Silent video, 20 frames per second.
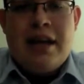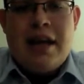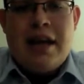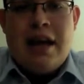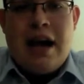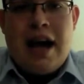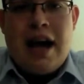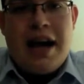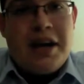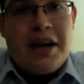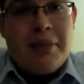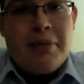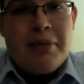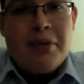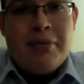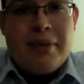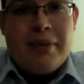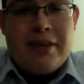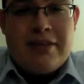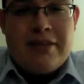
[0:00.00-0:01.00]
I had to
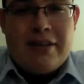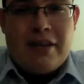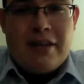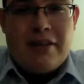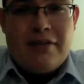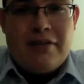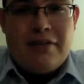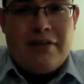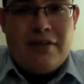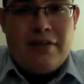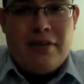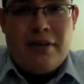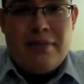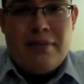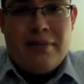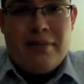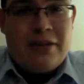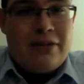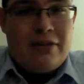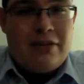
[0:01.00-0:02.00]
prove myself
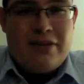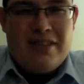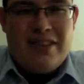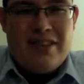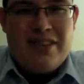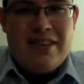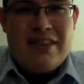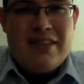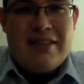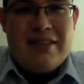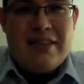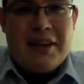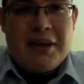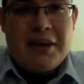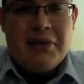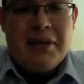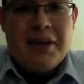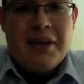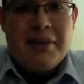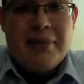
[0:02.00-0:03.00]
because it was only the
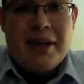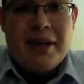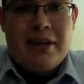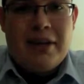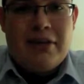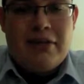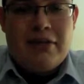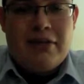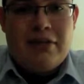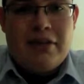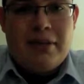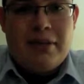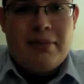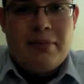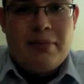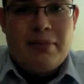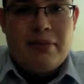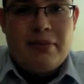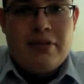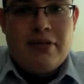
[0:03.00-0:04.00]
second week of my internship
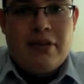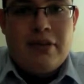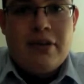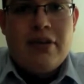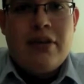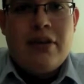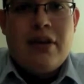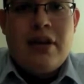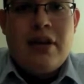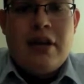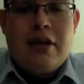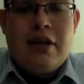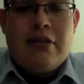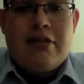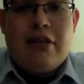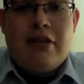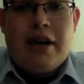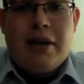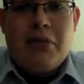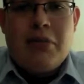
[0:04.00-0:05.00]
or so.
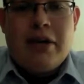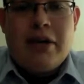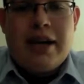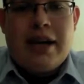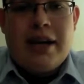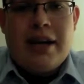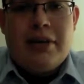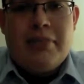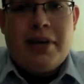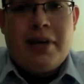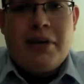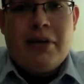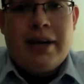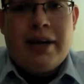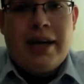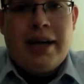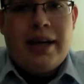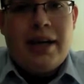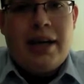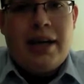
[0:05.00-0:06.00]
So I went out of my
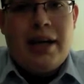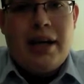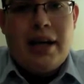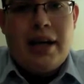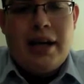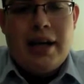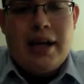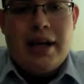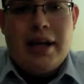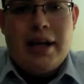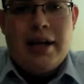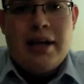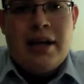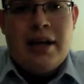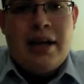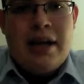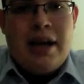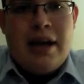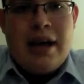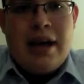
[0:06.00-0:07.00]
way.
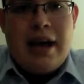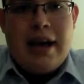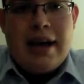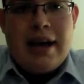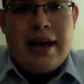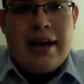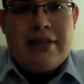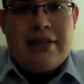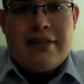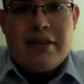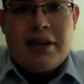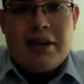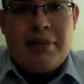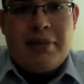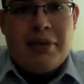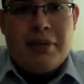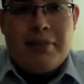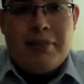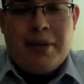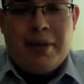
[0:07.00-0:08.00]
I asked a
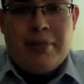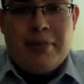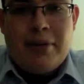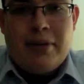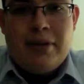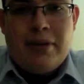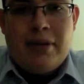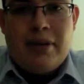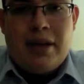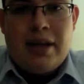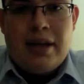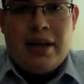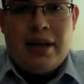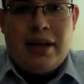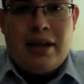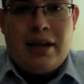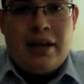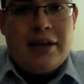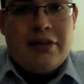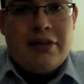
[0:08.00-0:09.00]
couple of people
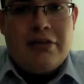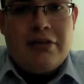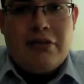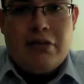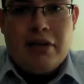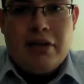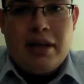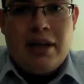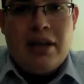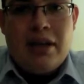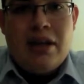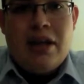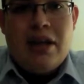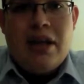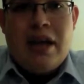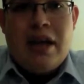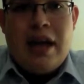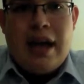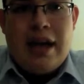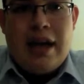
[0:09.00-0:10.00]
on the street
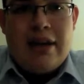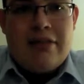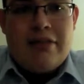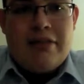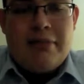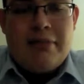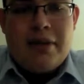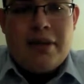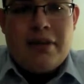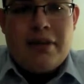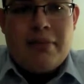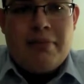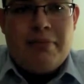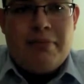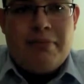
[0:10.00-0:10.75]
and some other